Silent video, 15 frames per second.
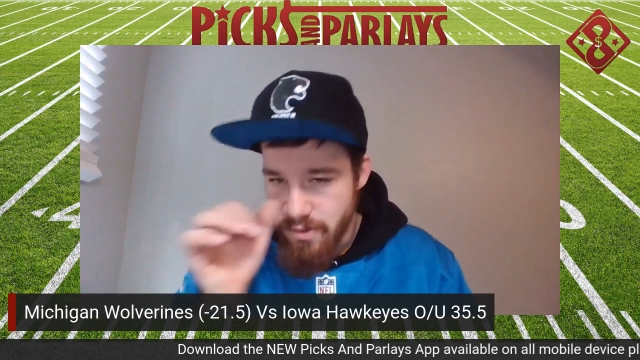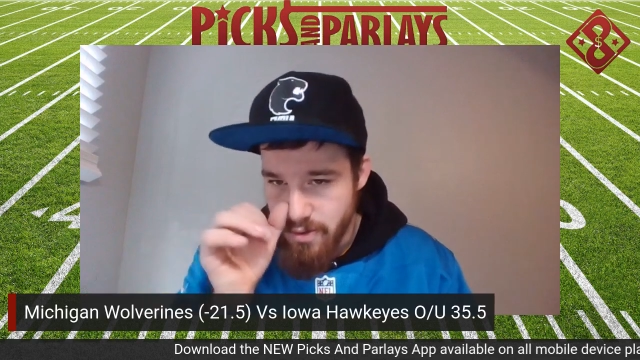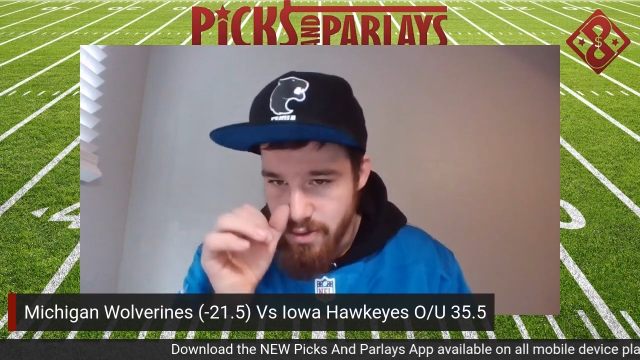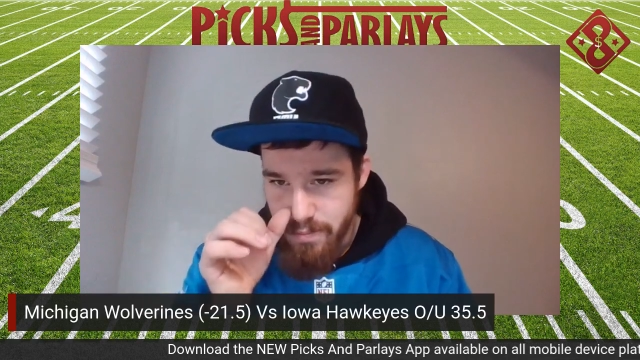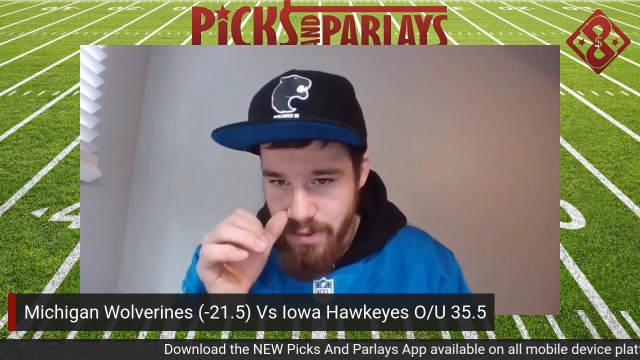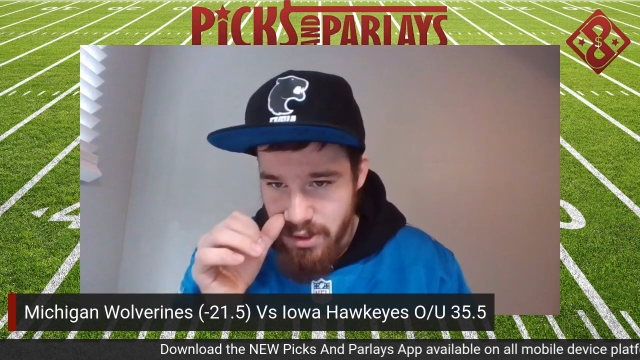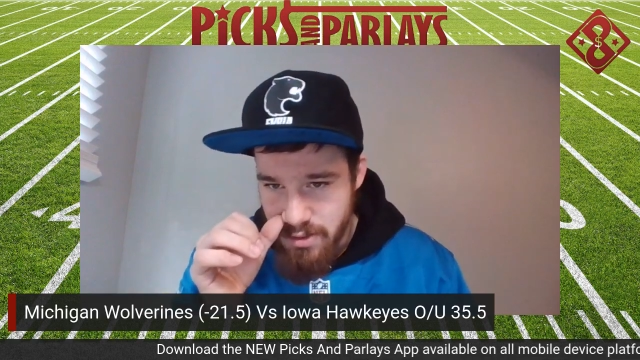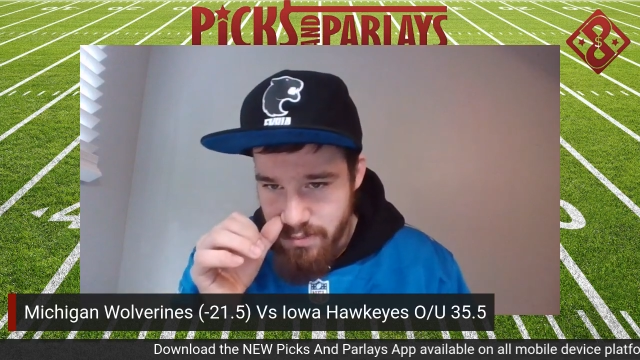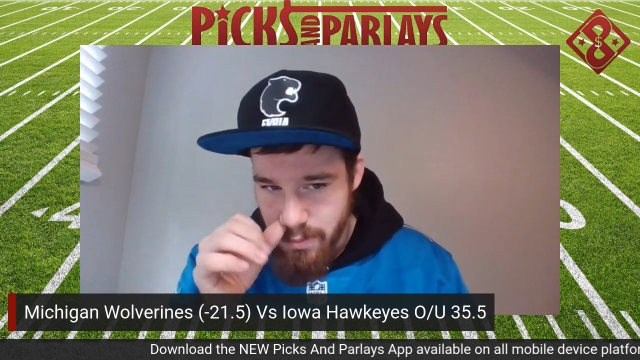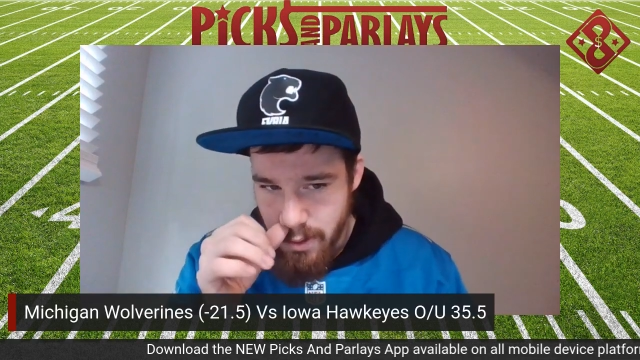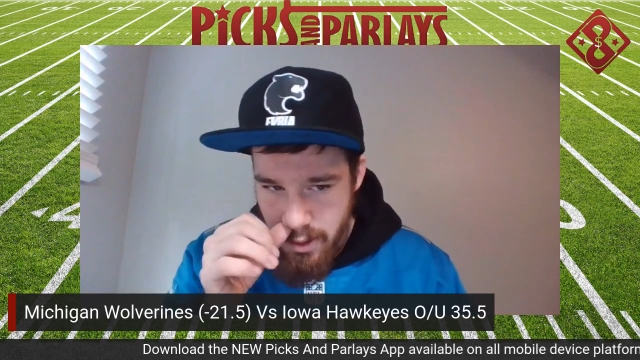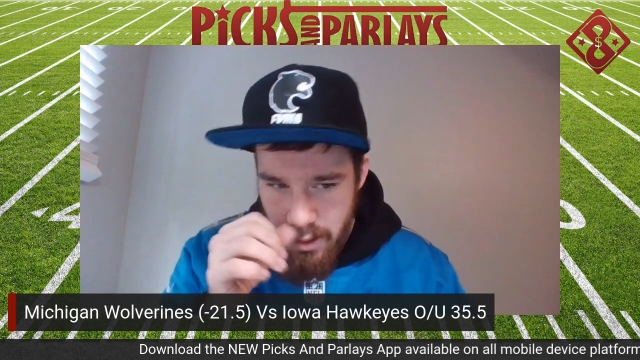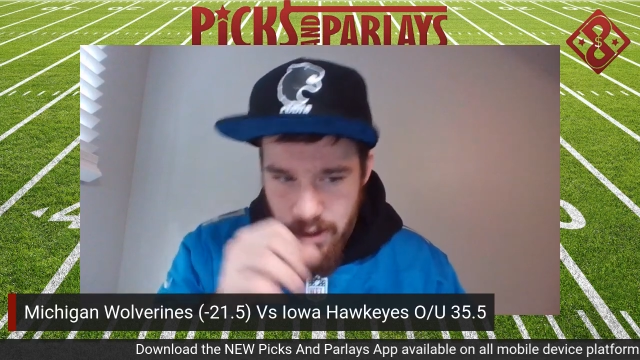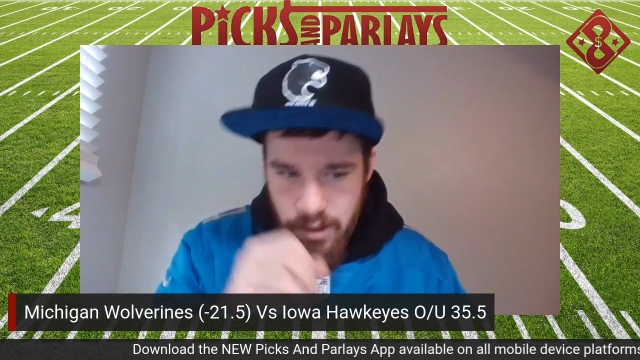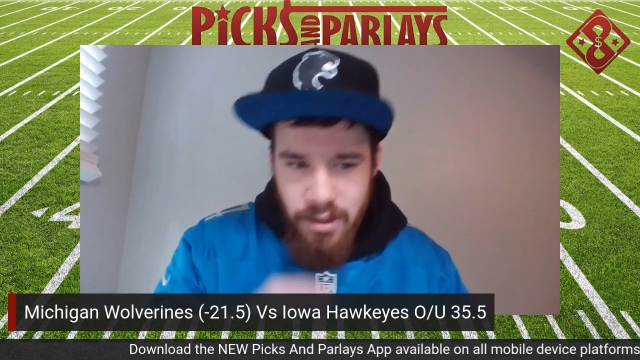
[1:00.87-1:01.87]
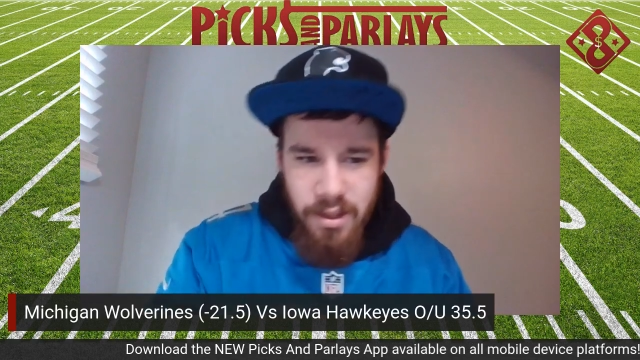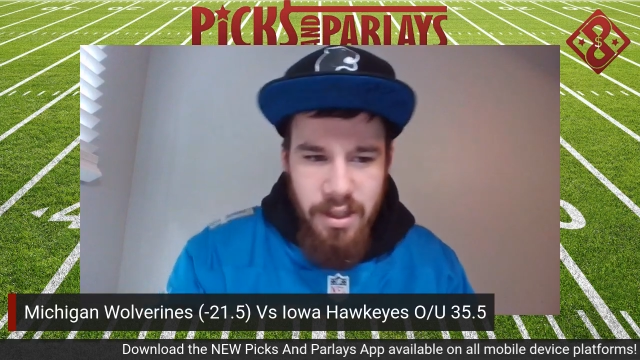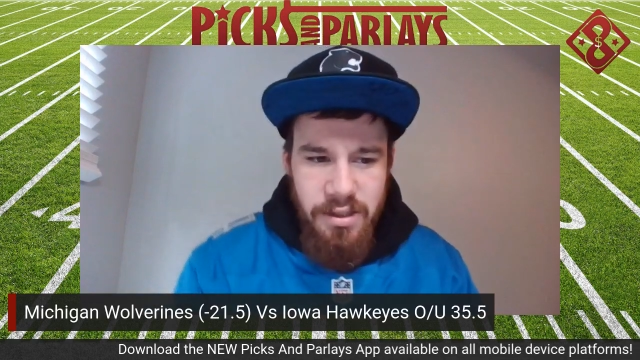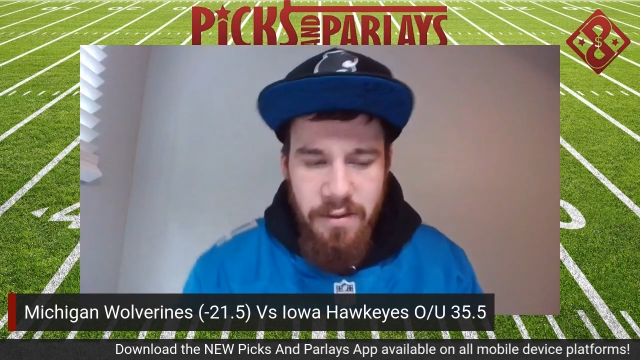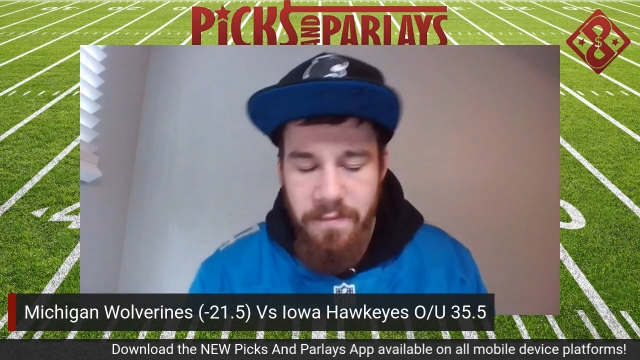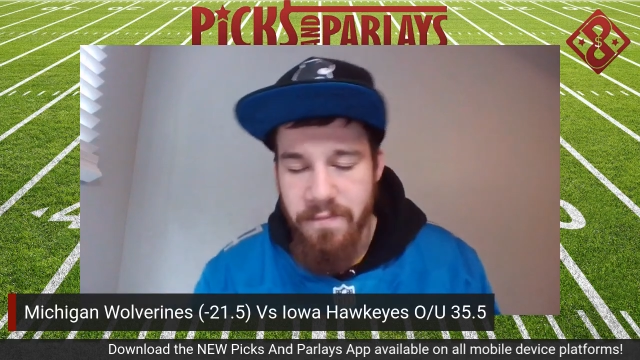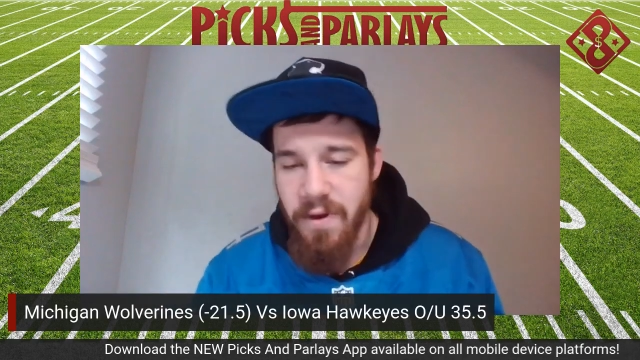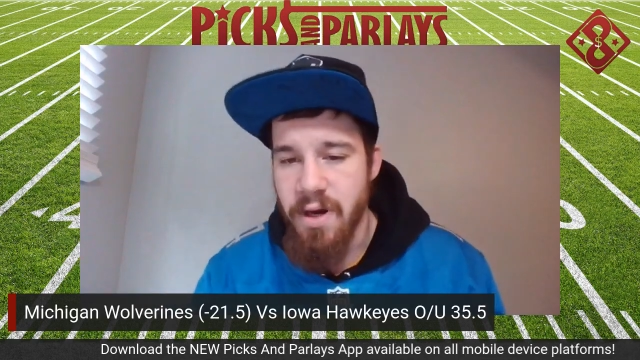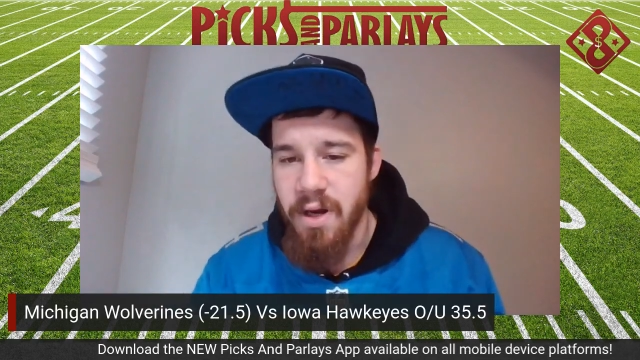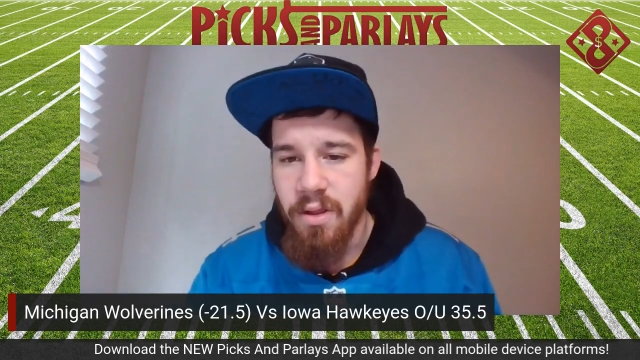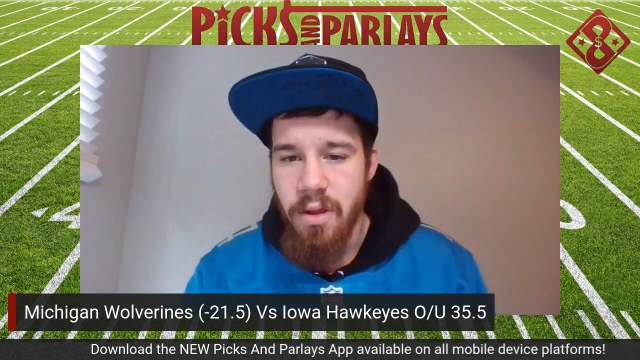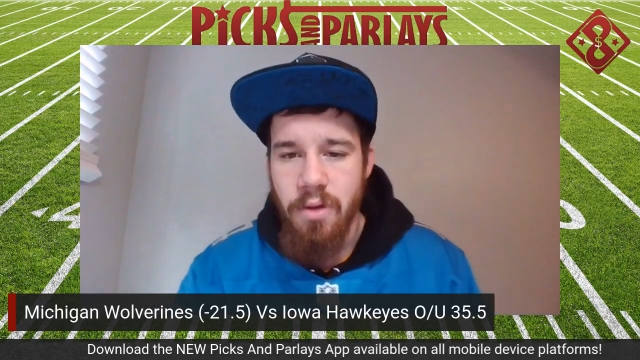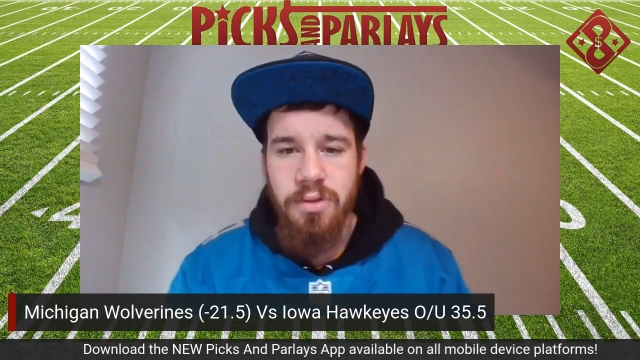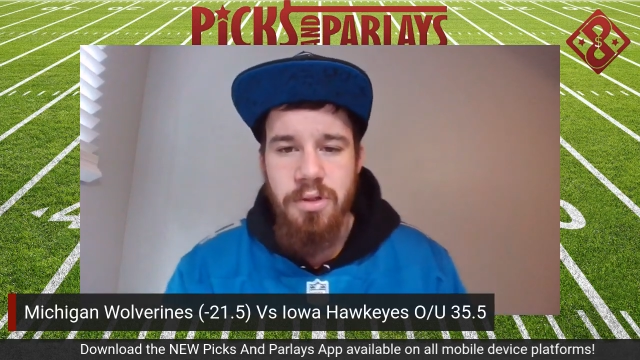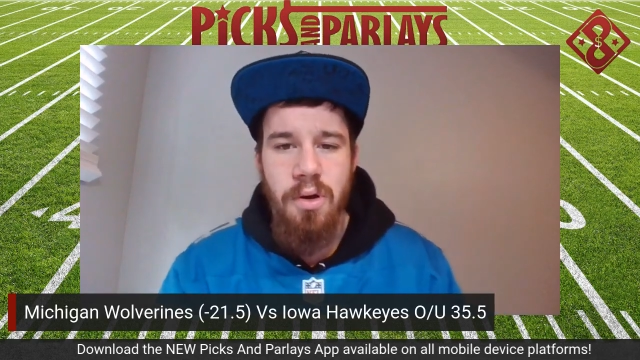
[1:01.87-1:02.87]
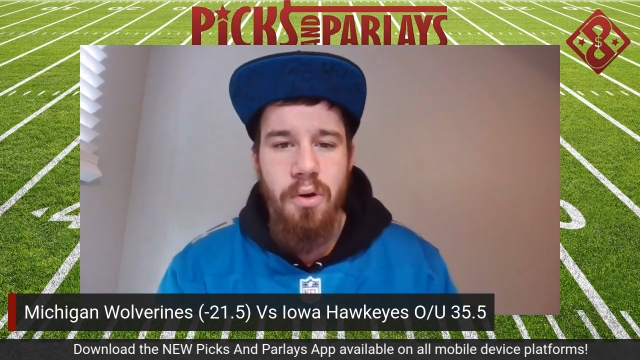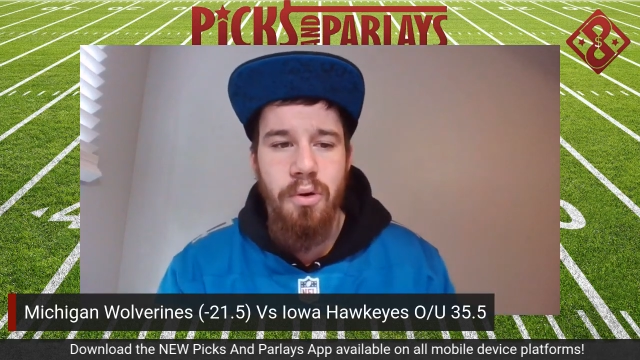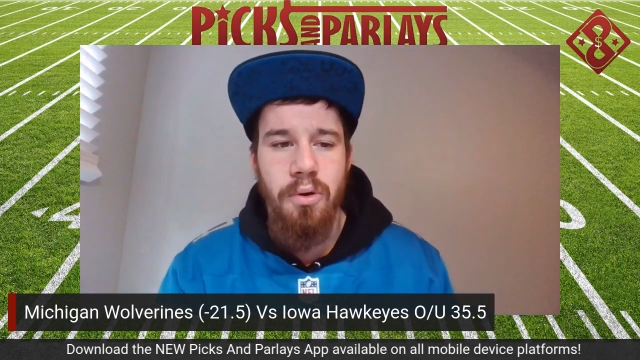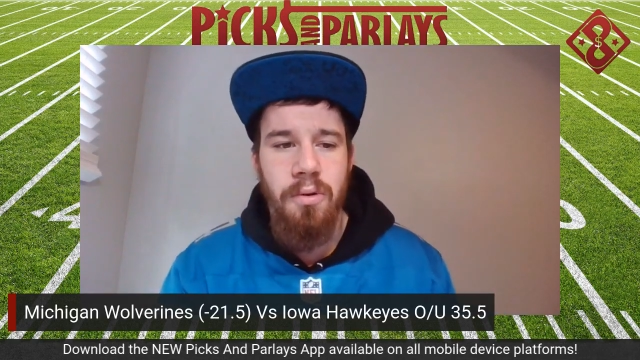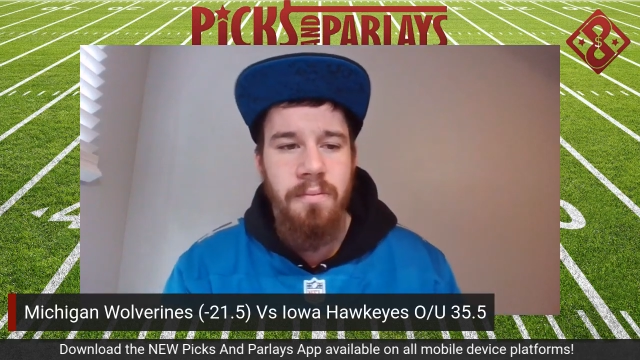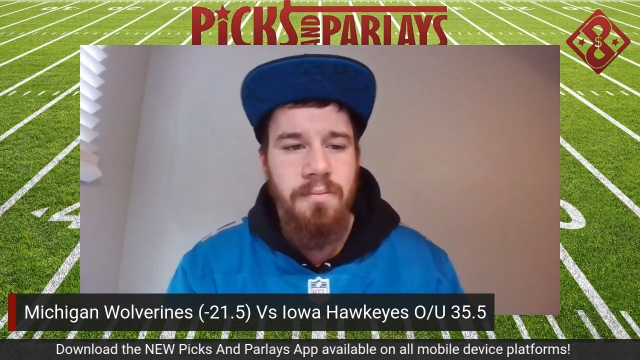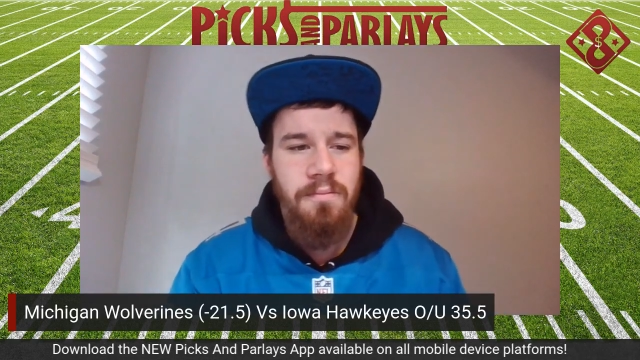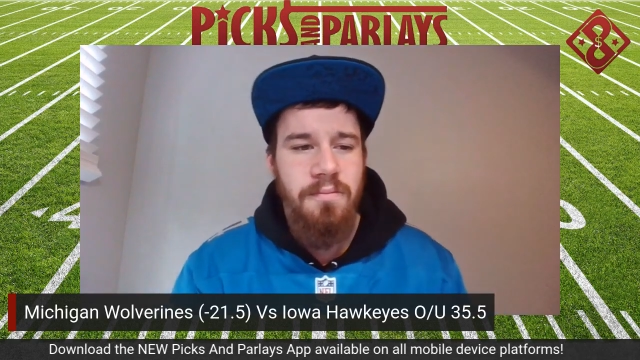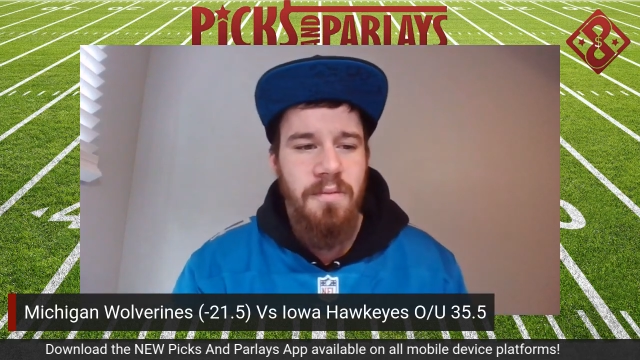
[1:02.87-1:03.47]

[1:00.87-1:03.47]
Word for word: over the place, but it's a very low total.